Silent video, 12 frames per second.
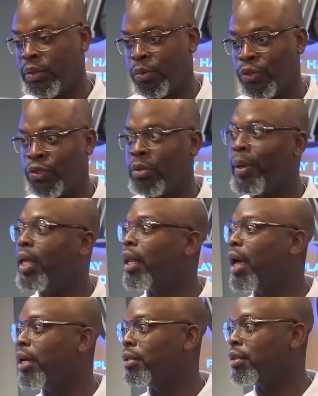We'll do some
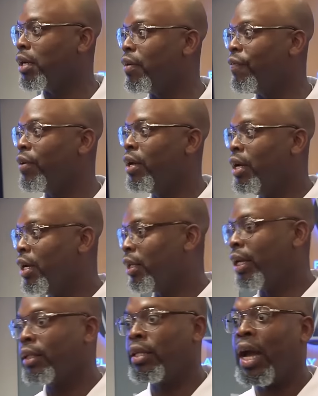inline stuff
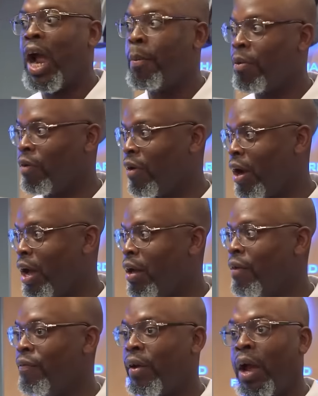like the Hyper
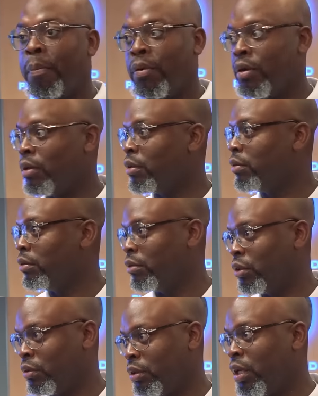Arrive, Hyper
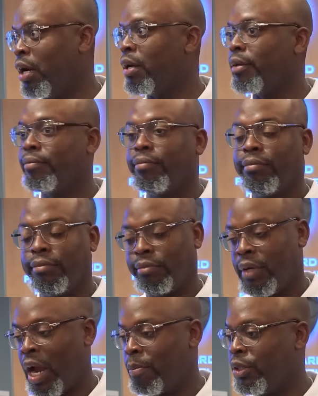Dunk,
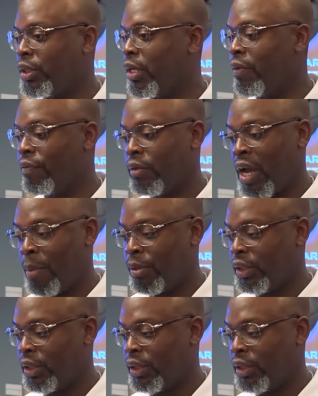Hyper Shift, Hyper